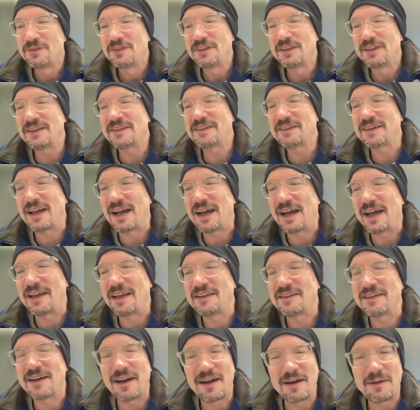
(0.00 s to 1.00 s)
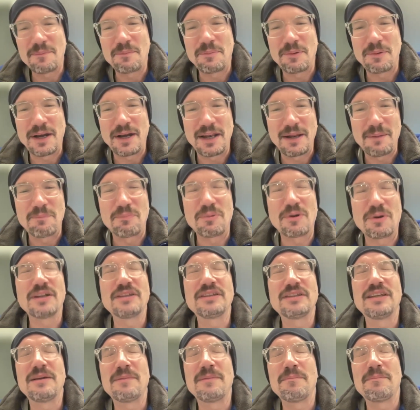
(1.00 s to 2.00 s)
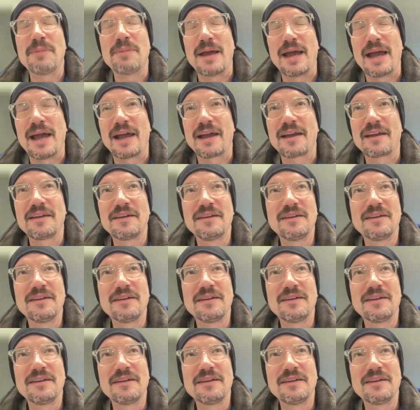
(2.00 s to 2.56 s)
This guy, Tom Brady, brought them back